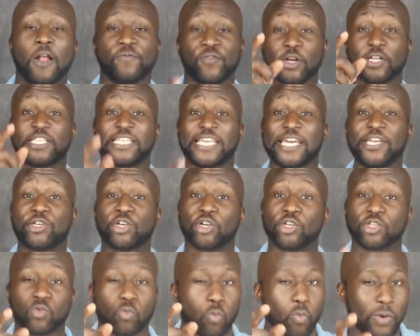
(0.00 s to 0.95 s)
Your
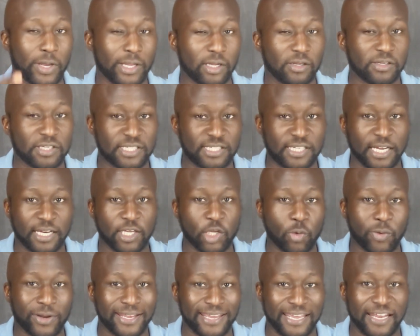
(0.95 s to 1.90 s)
teachers will send
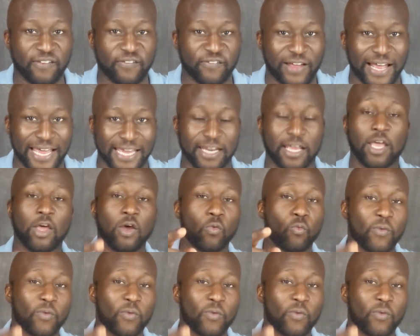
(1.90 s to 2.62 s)
you an invite.